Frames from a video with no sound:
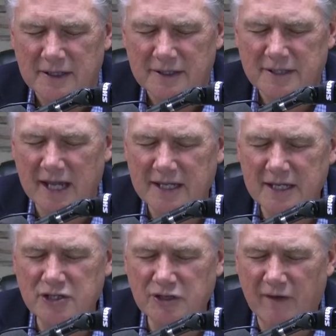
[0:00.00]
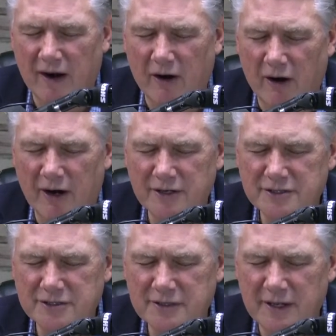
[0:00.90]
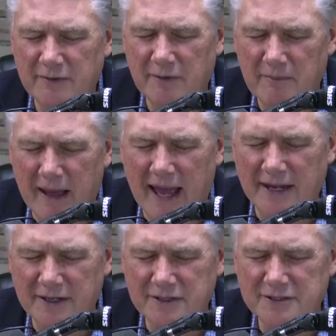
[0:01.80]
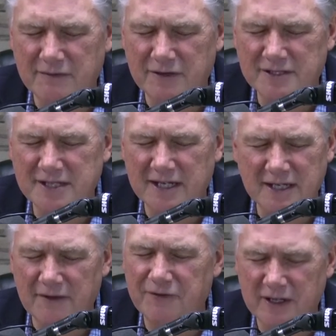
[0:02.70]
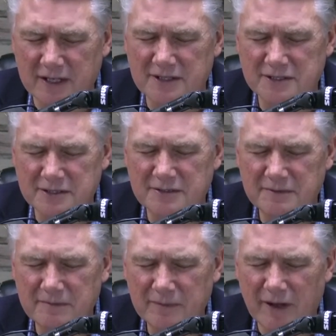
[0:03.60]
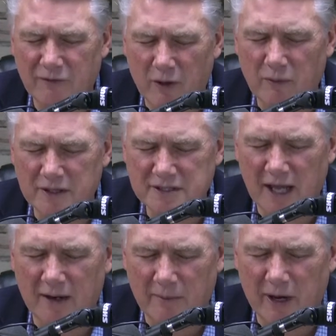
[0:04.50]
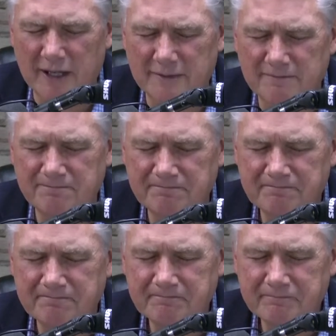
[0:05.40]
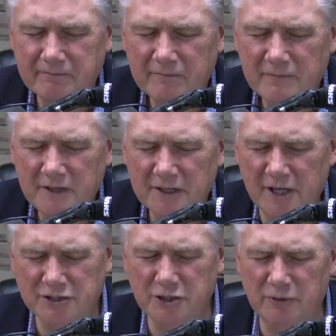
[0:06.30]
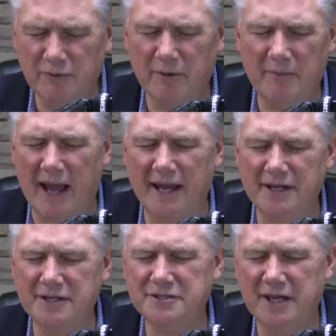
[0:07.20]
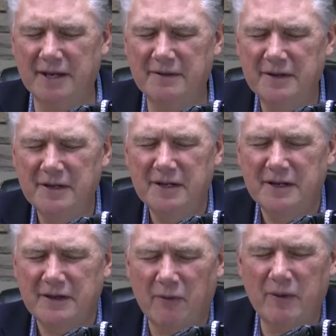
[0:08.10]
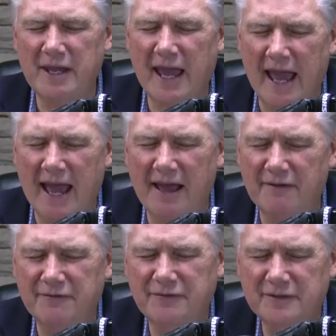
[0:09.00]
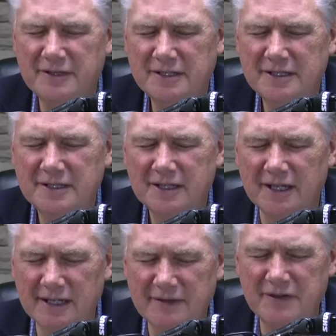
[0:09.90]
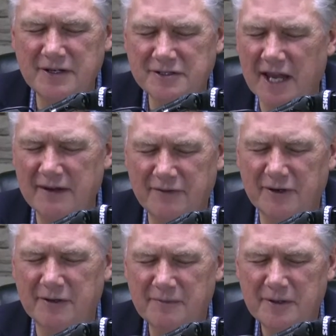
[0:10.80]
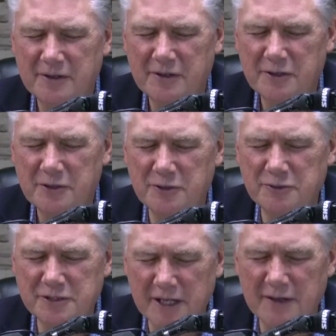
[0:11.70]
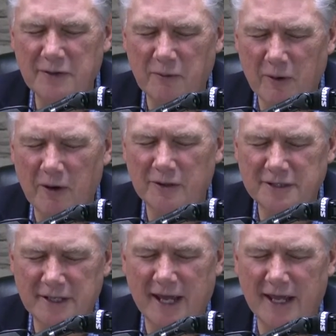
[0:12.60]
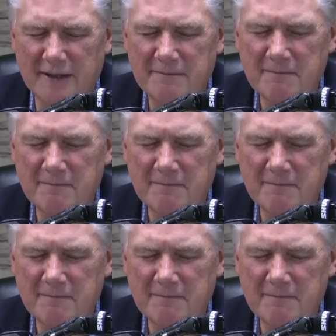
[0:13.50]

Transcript: take each of our hearts and remind us of the significance of what we celebrate. That you would remind us that we have a living Savior who's in the world today.